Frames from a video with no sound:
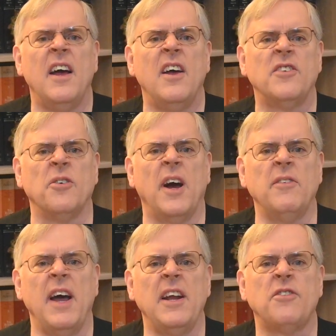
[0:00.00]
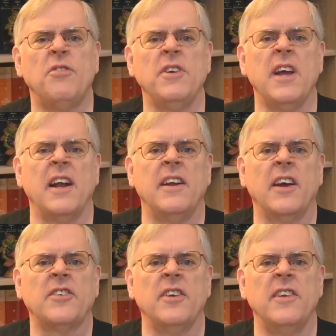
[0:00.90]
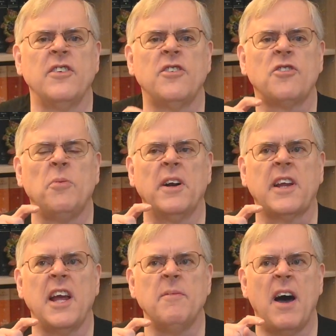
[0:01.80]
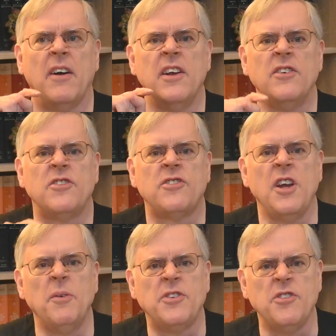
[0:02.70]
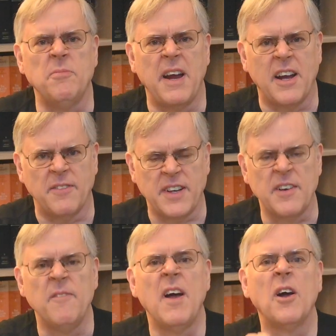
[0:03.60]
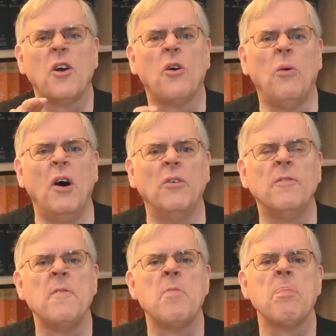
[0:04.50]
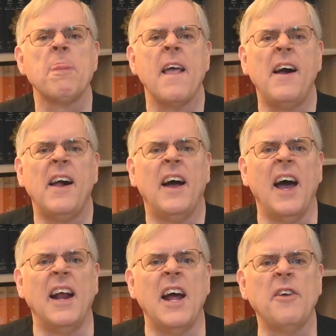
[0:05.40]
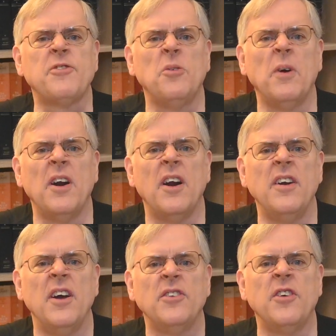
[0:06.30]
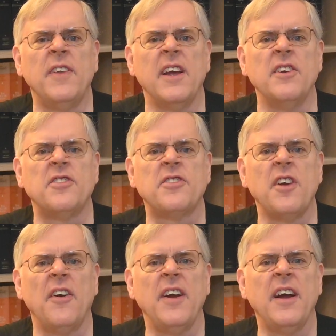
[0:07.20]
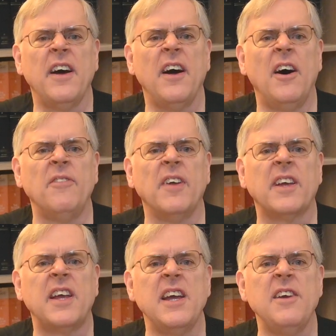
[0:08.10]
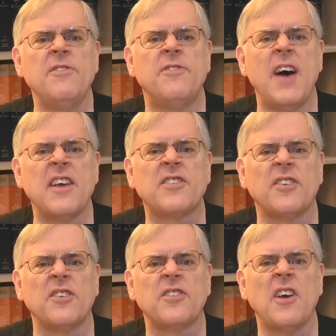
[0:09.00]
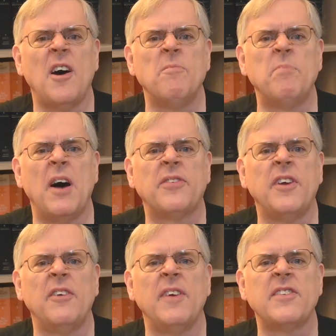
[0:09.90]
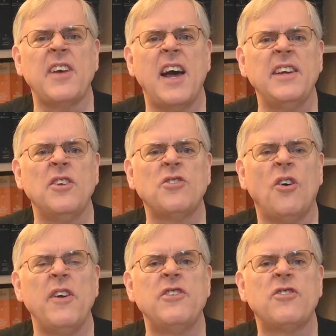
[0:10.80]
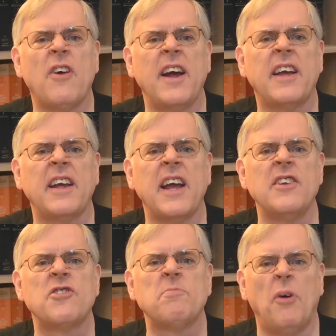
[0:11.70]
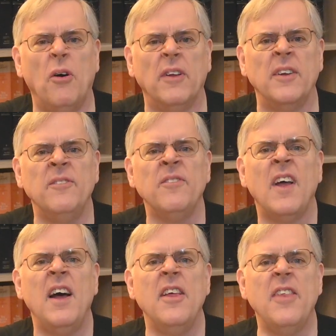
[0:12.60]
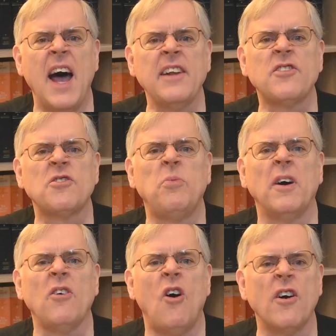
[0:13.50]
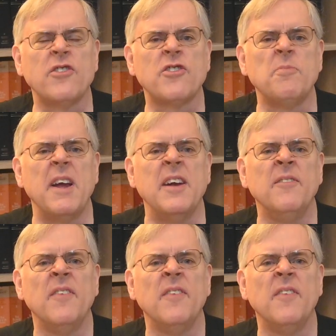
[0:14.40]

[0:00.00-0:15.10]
So I ran it through Yandex, and this is what came out. See what you make of it. Quote, "And afterward, to the hysteria of the Kyiv vassals about their retaliatory strike against Poland. That's what haunts me.